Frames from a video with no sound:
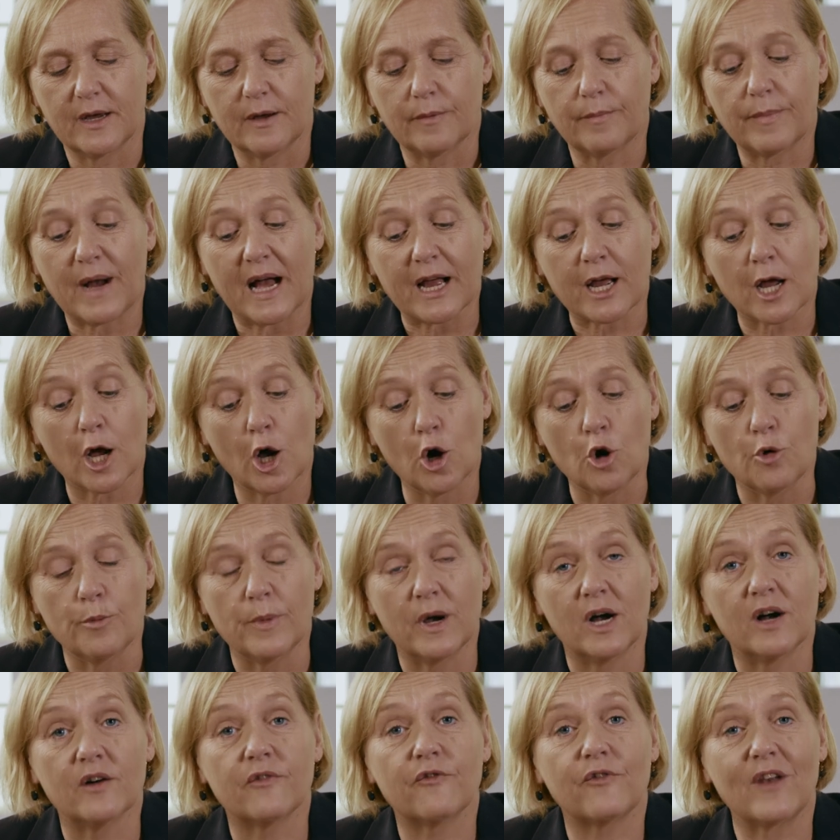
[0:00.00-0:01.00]
Back
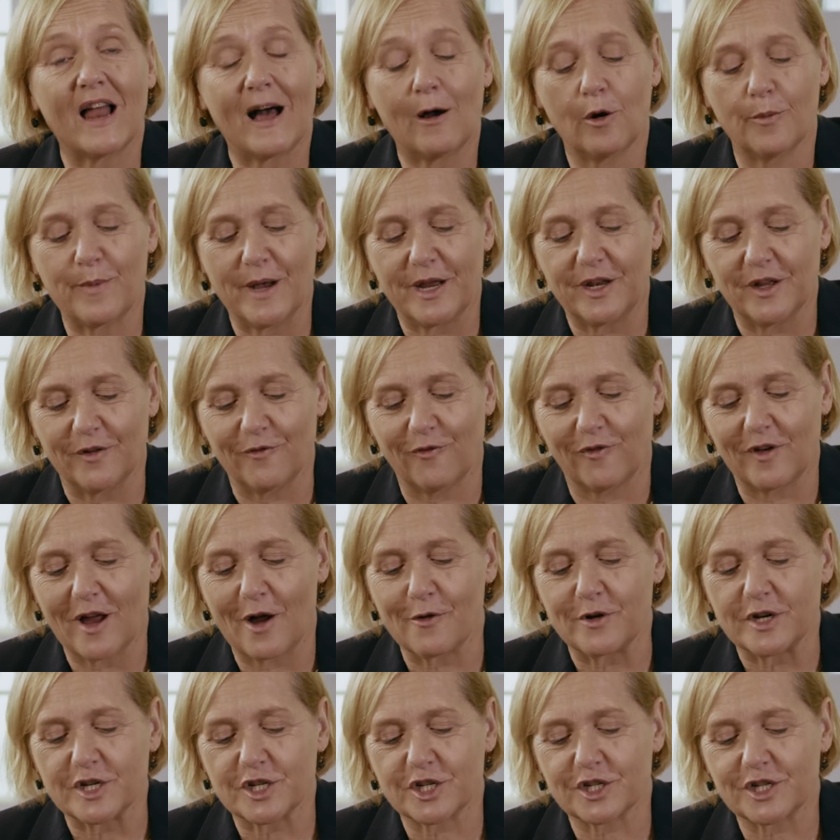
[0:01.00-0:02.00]
home, her flowerbed had
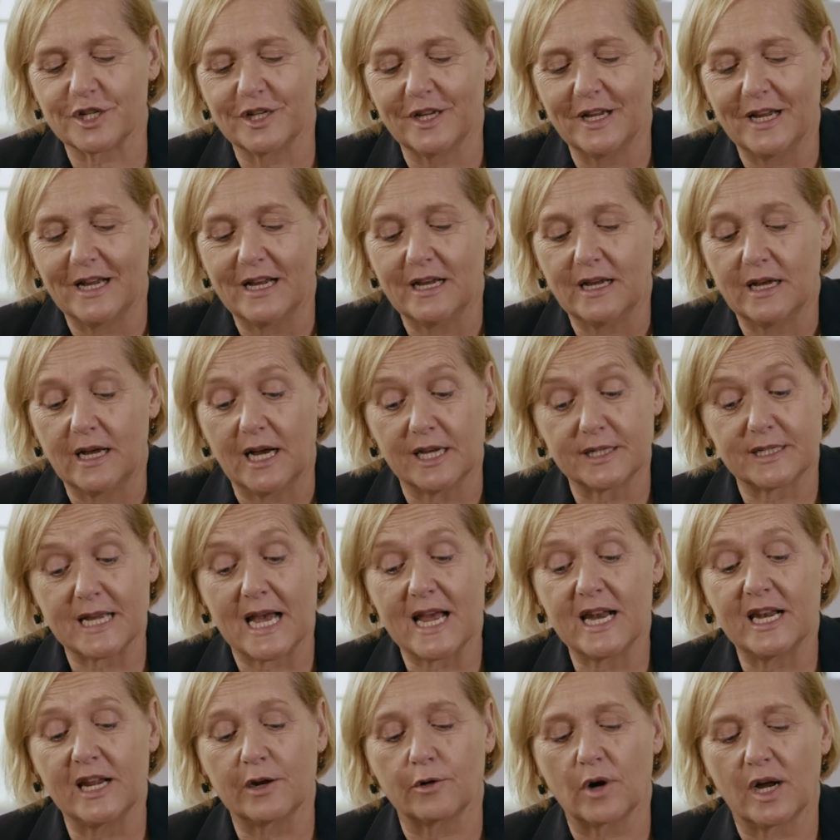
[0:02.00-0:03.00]
flourished. A
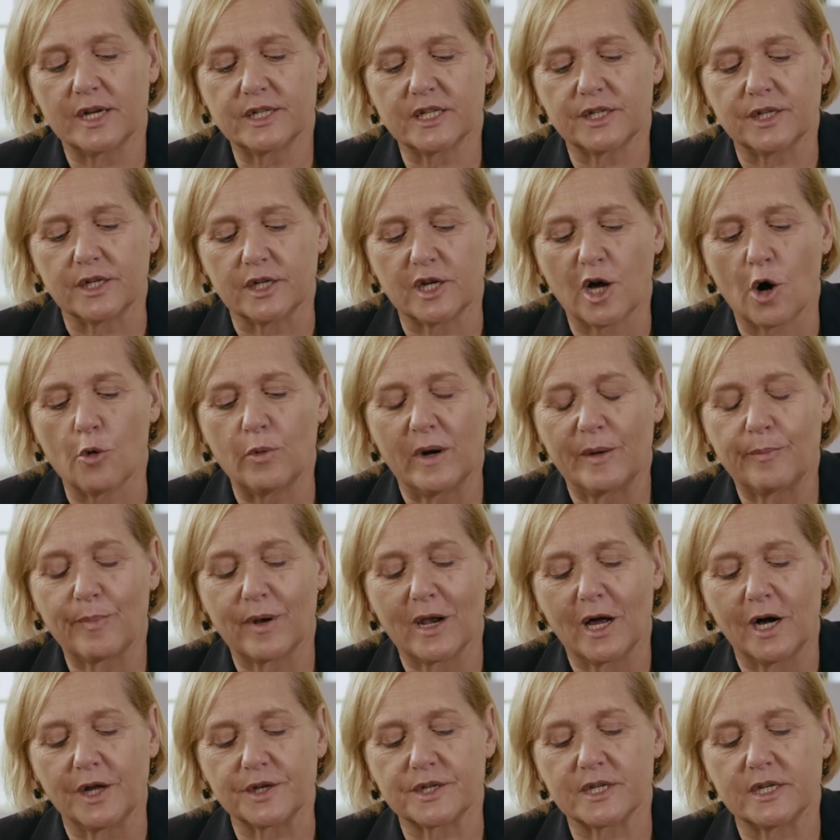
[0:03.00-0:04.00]
dahlia I didn't know we'd
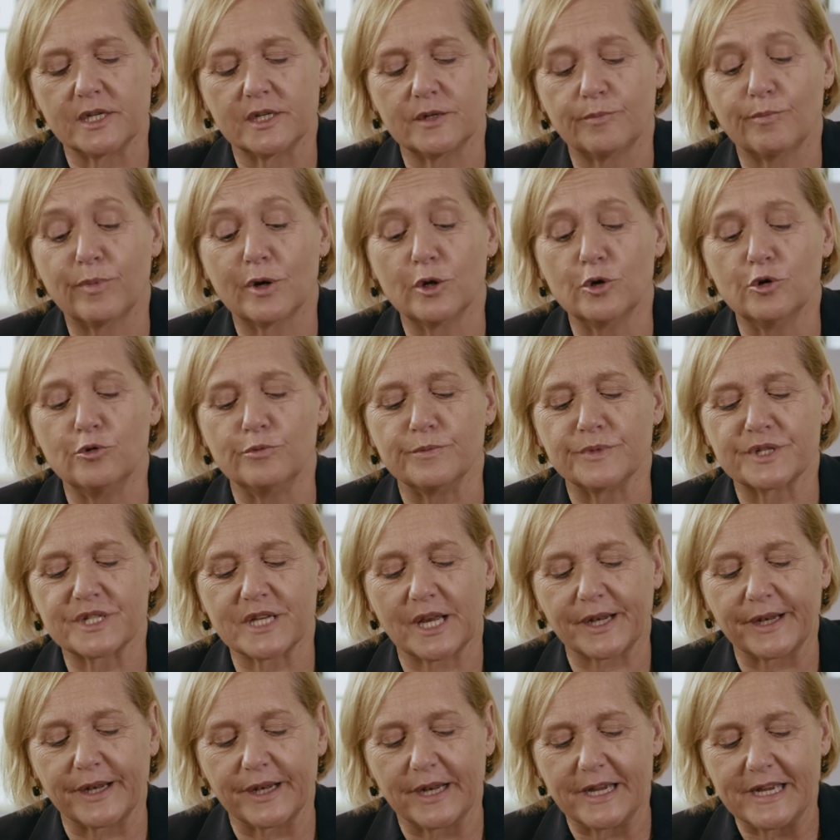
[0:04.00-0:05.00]
planted bloomed
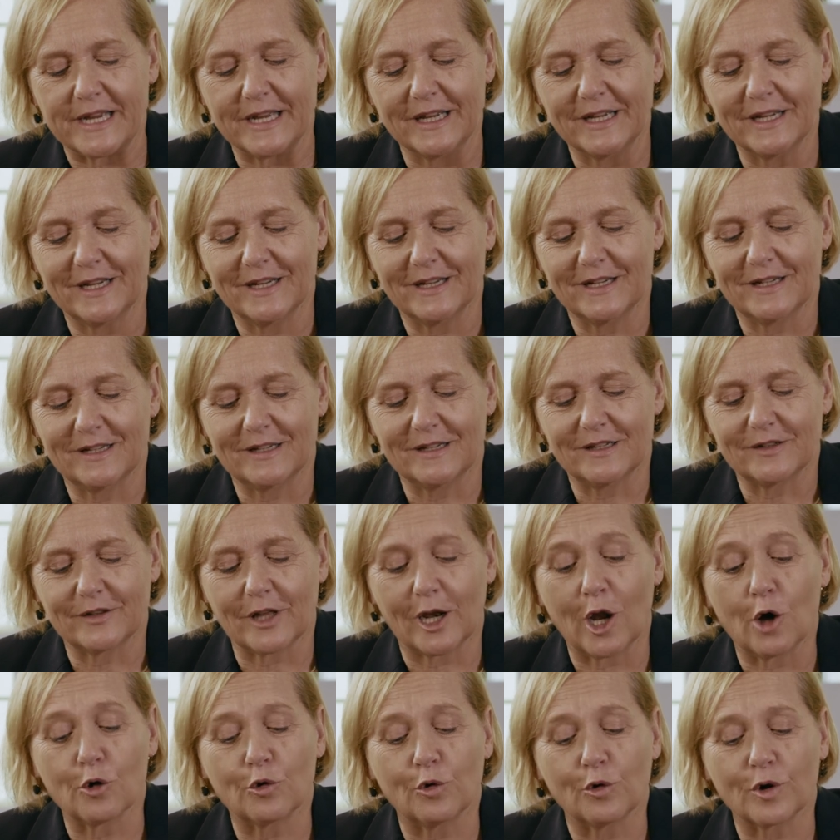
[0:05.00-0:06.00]
suddenly.
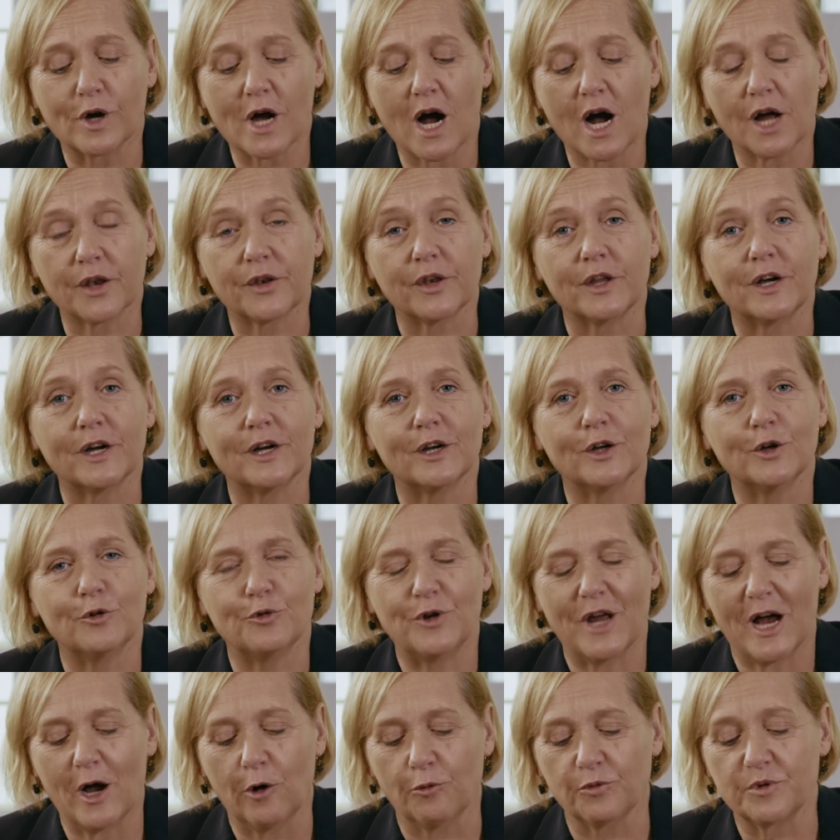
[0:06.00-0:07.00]
The local gardener,
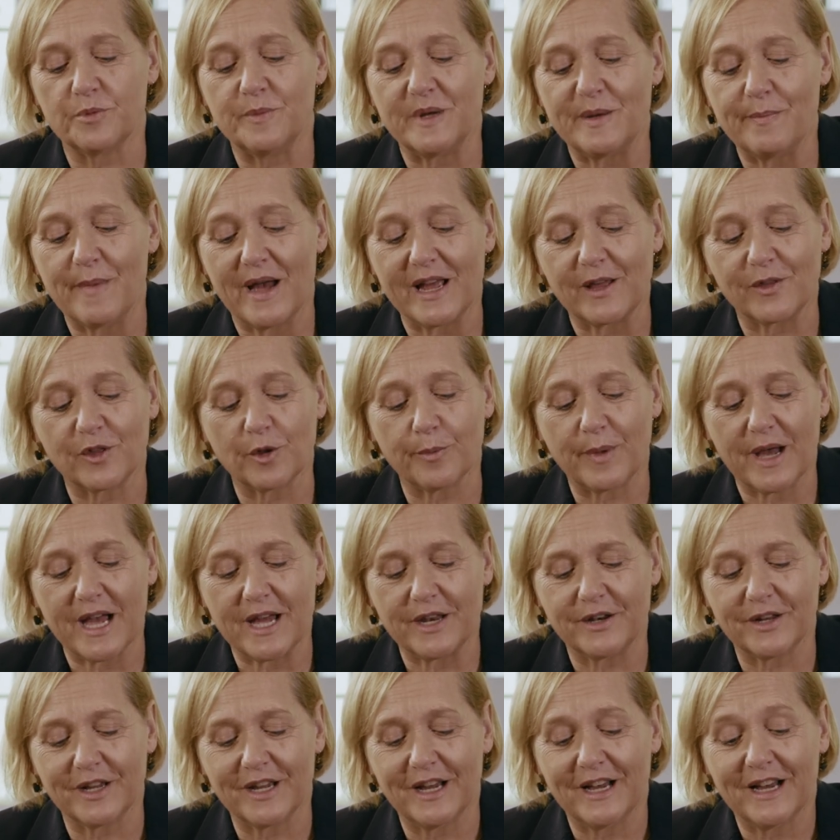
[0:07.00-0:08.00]
who'd helped me make the
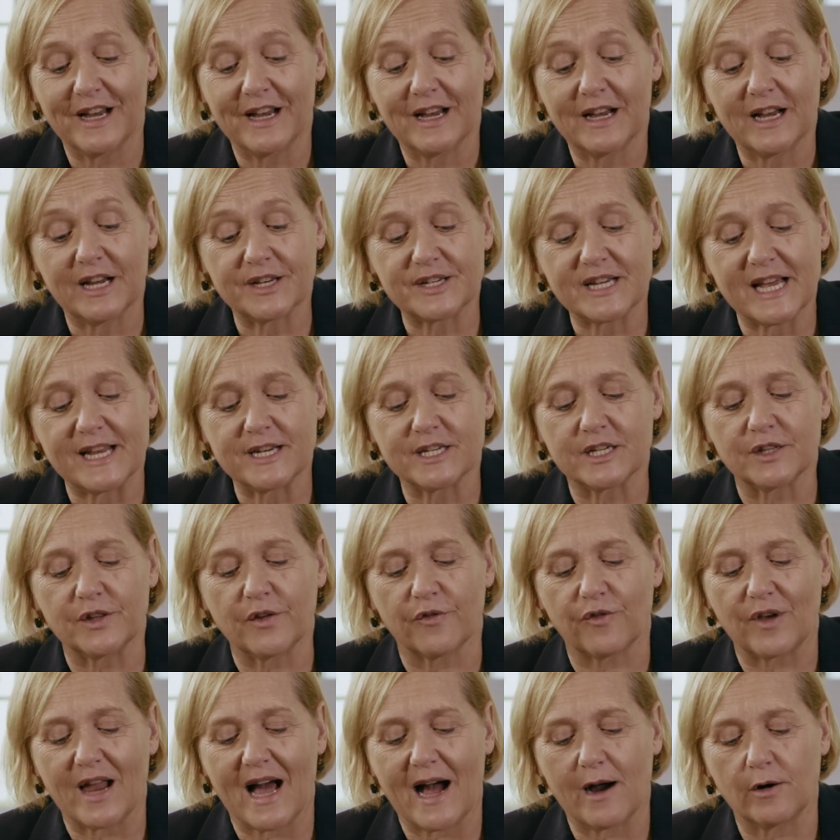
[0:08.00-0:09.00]
bed, had tended
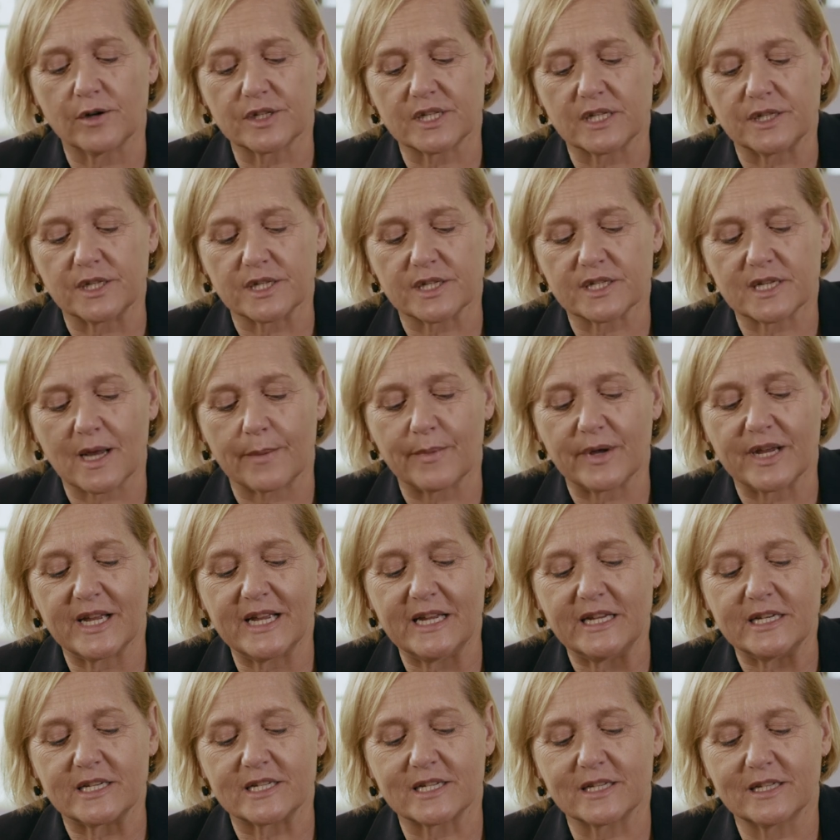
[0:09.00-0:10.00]
the flowers in the summer
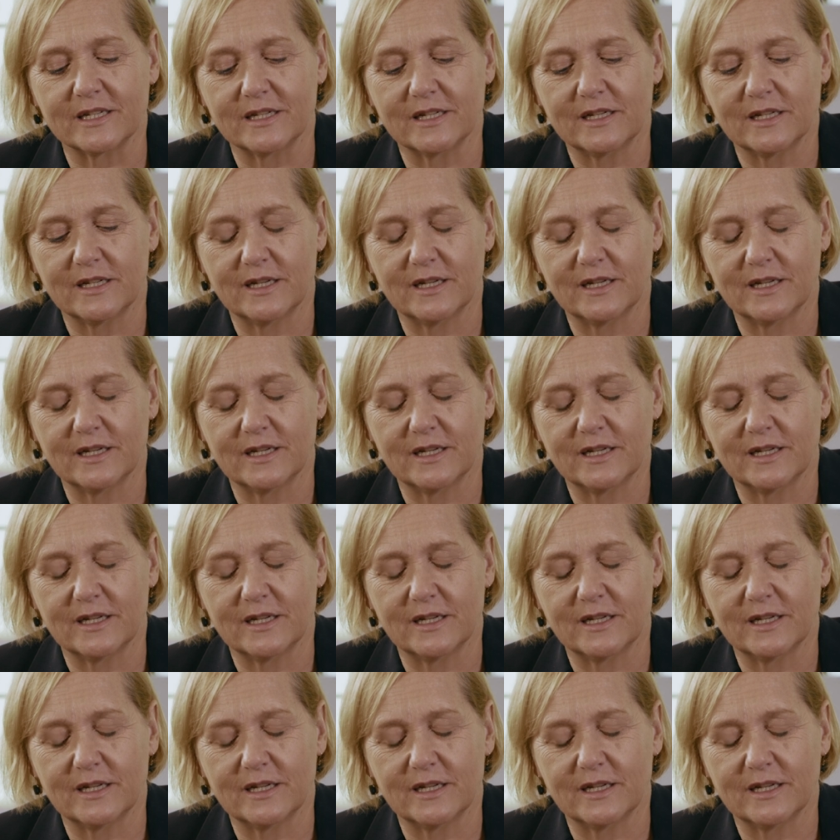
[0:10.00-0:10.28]
heat.